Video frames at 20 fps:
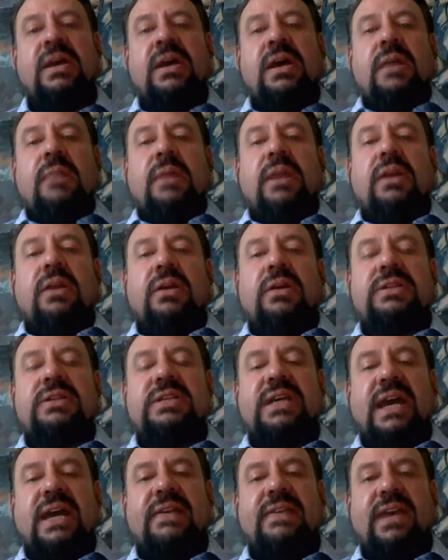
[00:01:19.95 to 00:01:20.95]
But
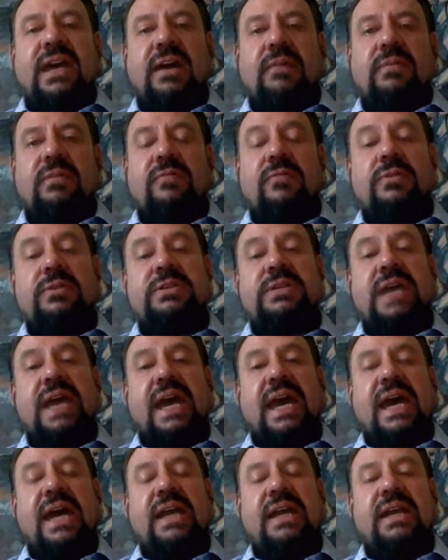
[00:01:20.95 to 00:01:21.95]
alongside that, we've also
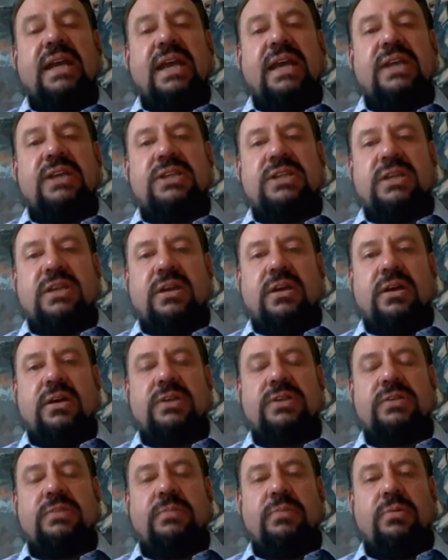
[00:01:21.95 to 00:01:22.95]
added HDR
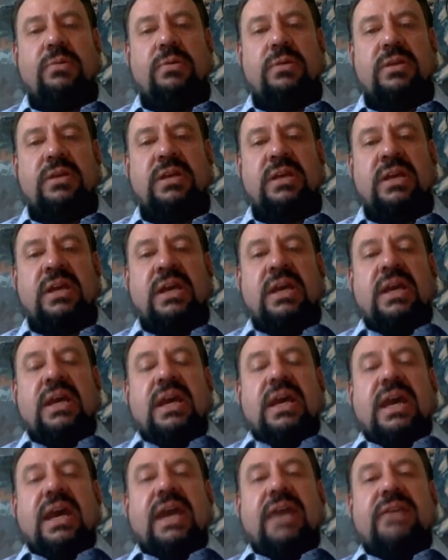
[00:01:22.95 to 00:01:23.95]
support.
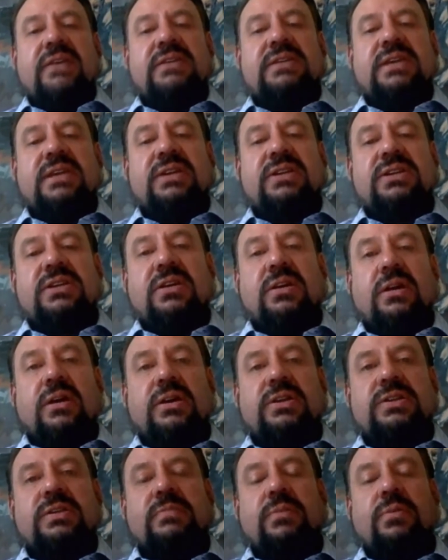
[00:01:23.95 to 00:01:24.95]
And this
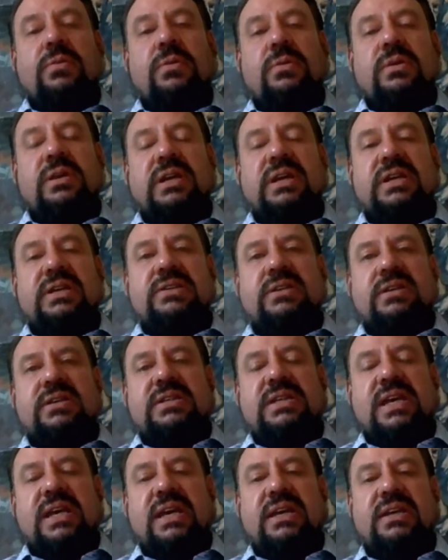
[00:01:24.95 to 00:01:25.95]
HDR support is
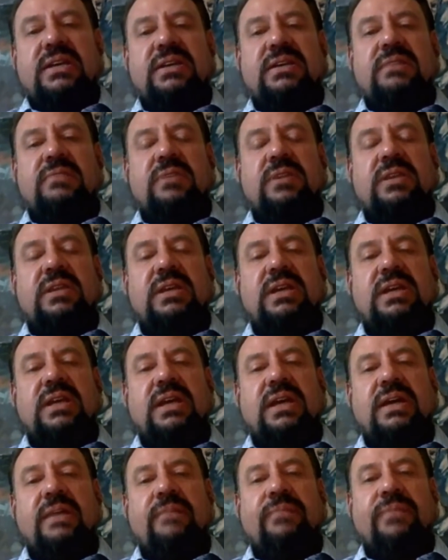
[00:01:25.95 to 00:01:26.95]
contained with
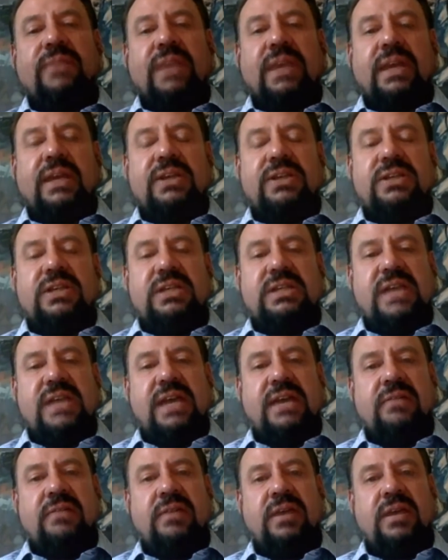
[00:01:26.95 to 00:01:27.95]
the
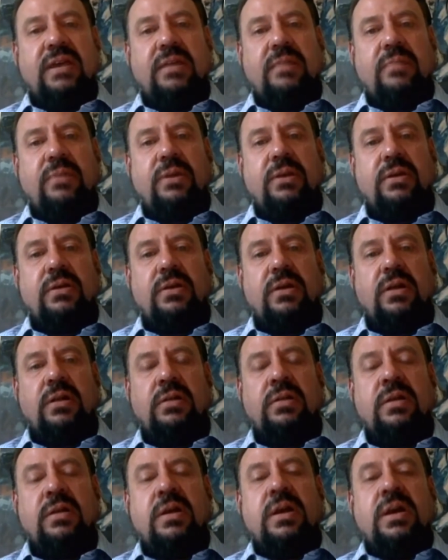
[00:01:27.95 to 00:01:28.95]
HD10
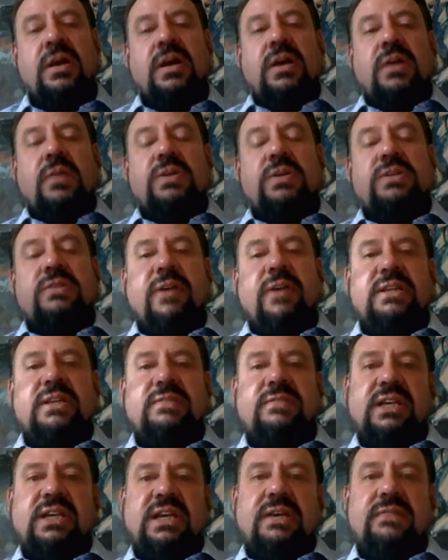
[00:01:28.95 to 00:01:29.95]
protocol, which
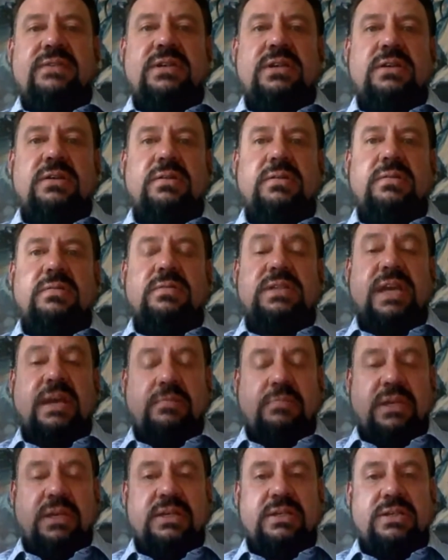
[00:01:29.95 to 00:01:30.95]
effectively gives you
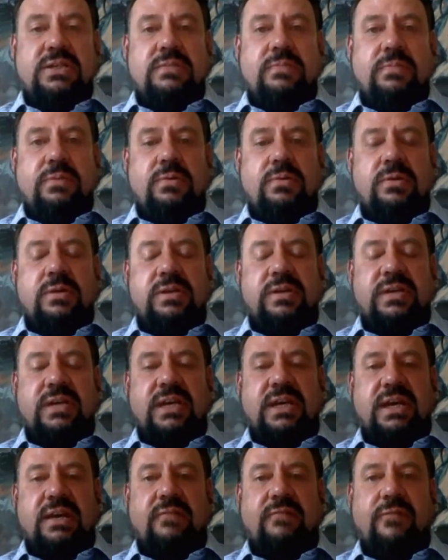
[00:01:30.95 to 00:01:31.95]
10-bit support.
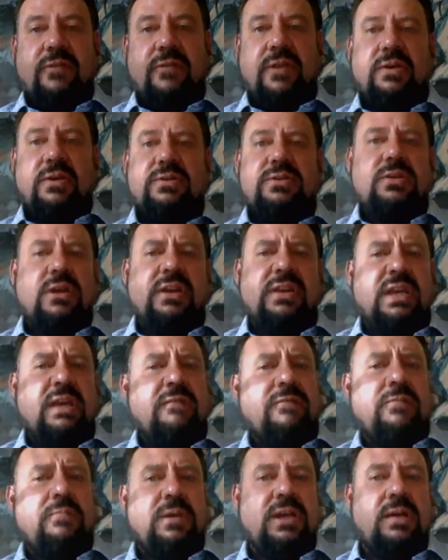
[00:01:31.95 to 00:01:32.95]
And for those who aren't
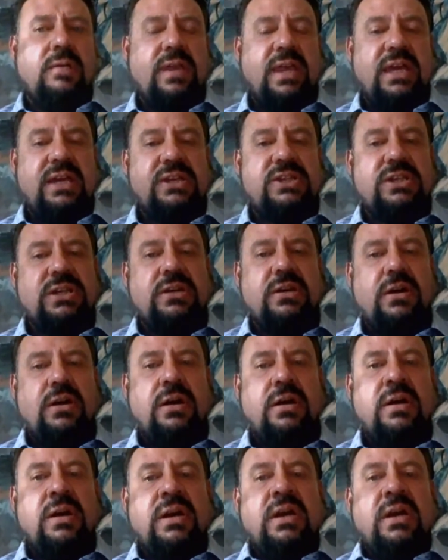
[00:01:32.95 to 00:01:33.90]
that familiar with HDR,